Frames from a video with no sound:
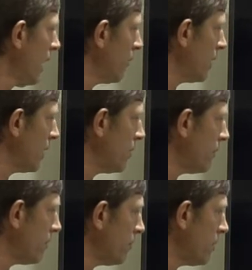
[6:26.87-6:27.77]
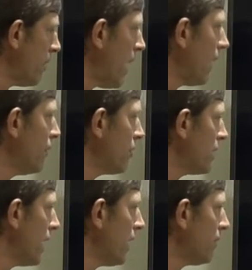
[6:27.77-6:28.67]
We could divide those
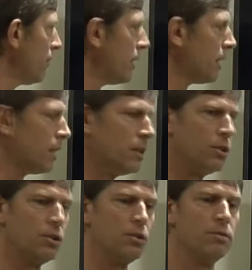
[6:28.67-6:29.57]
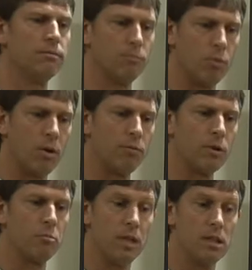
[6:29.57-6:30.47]
then into
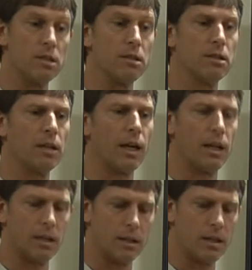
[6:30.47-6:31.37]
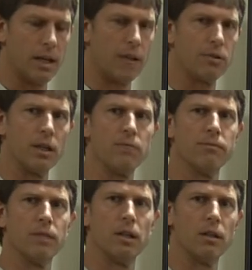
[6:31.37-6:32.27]
1-foot pieces and get the nitrate
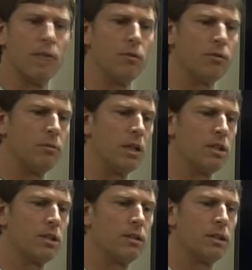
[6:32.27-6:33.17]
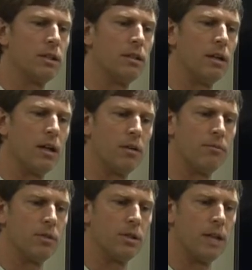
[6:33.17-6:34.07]
level from each
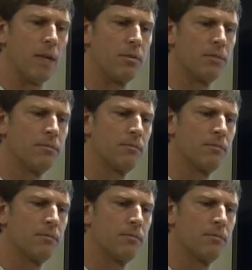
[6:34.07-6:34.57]
foot depth.